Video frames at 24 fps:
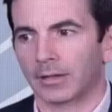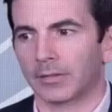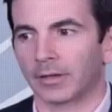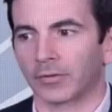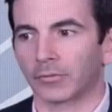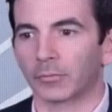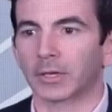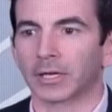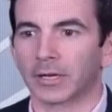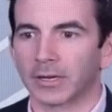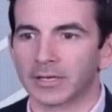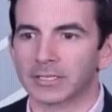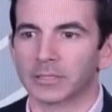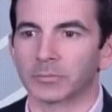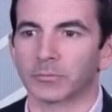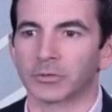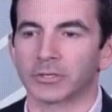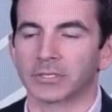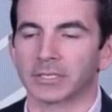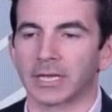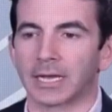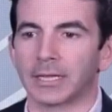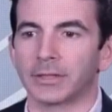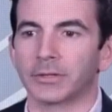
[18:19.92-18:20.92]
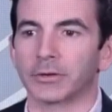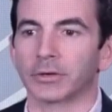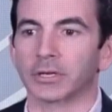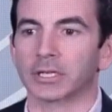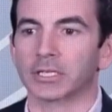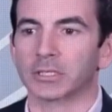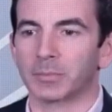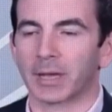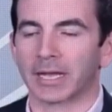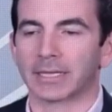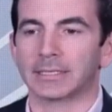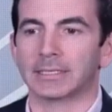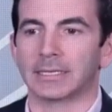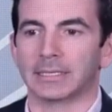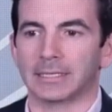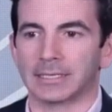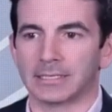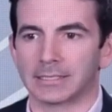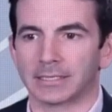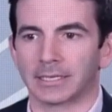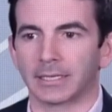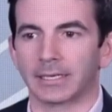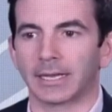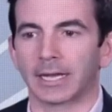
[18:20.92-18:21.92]
think from the customer side, they're expecting
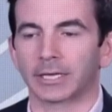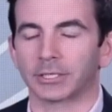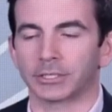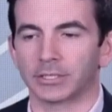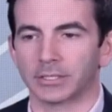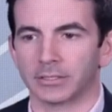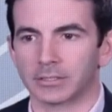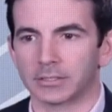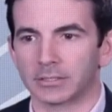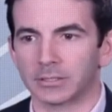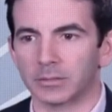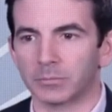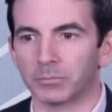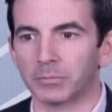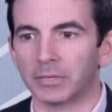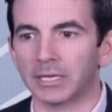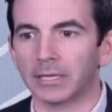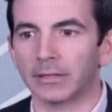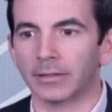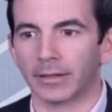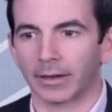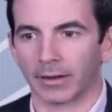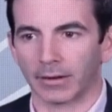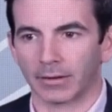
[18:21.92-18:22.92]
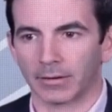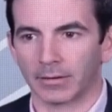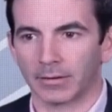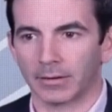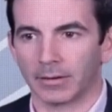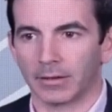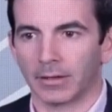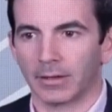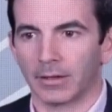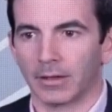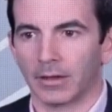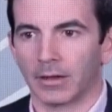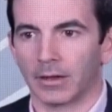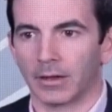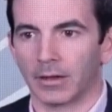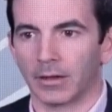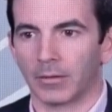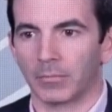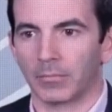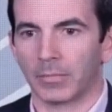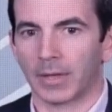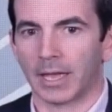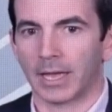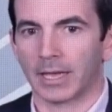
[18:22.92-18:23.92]
these connections to be there
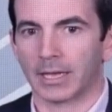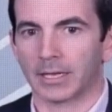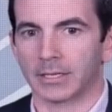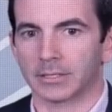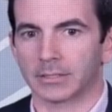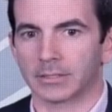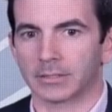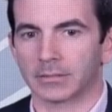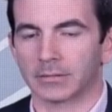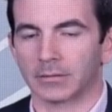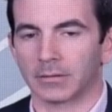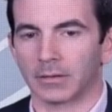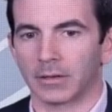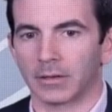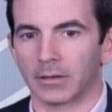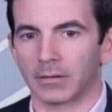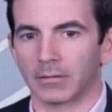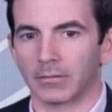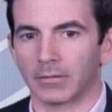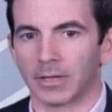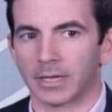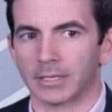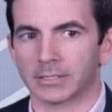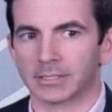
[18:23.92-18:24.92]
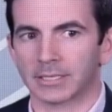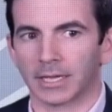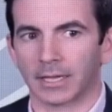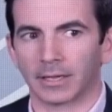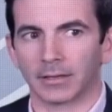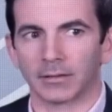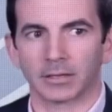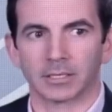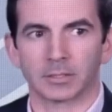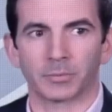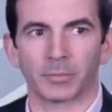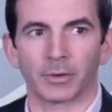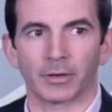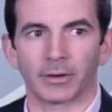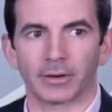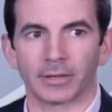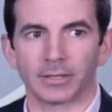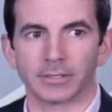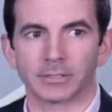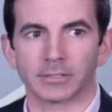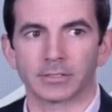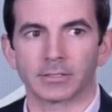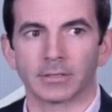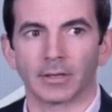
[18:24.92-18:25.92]
as they
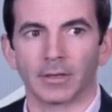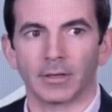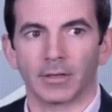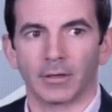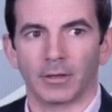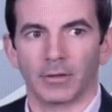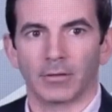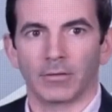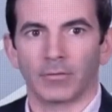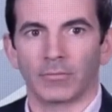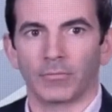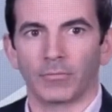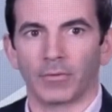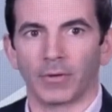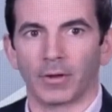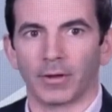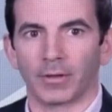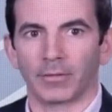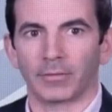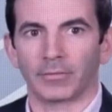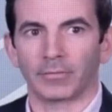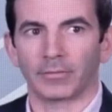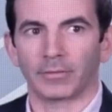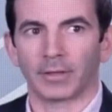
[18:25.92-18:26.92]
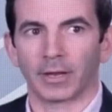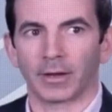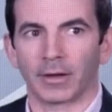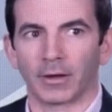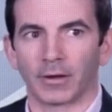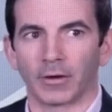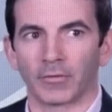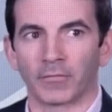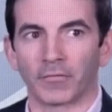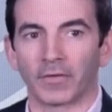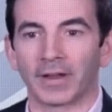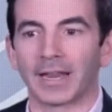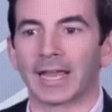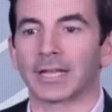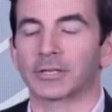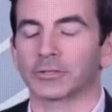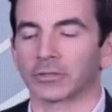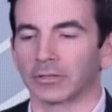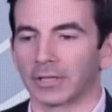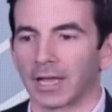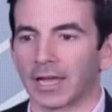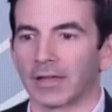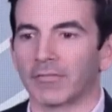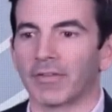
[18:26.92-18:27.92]
experience their
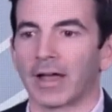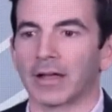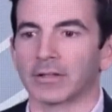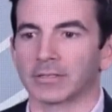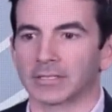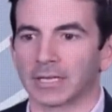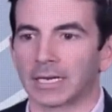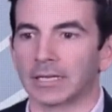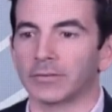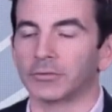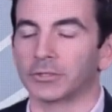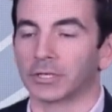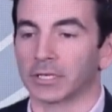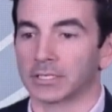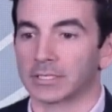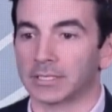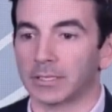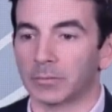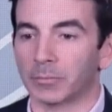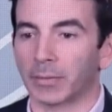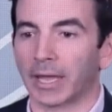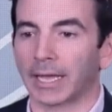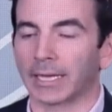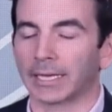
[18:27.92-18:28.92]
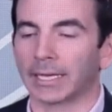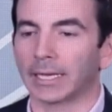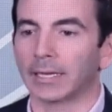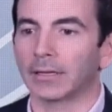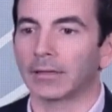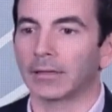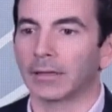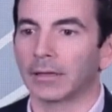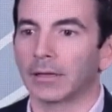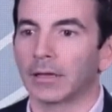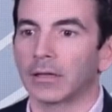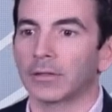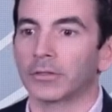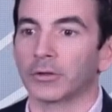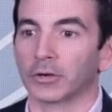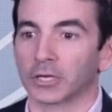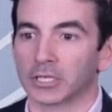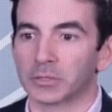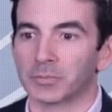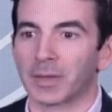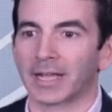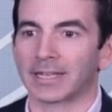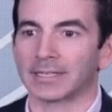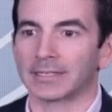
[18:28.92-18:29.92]
financial life outside of just in banking. They're
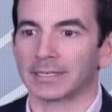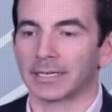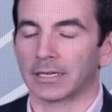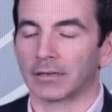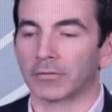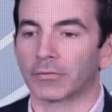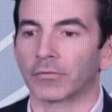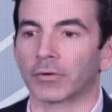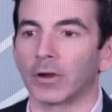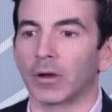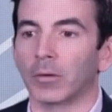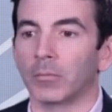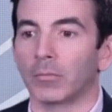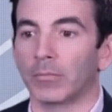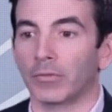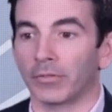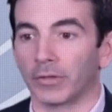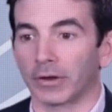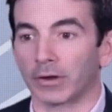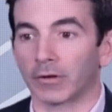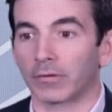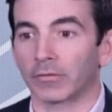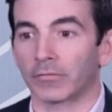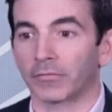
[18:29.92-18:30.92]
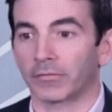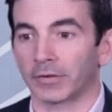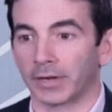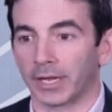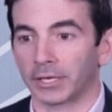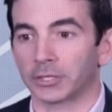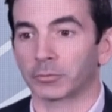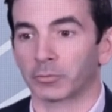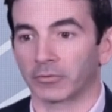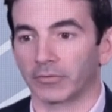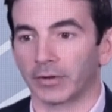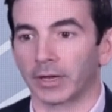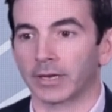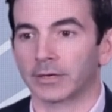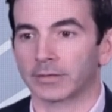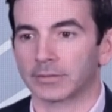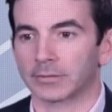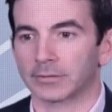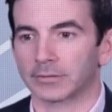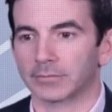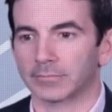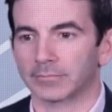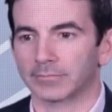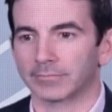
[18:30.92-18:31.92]
expecting it from their financial
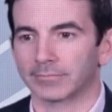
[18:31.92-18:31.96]
providers.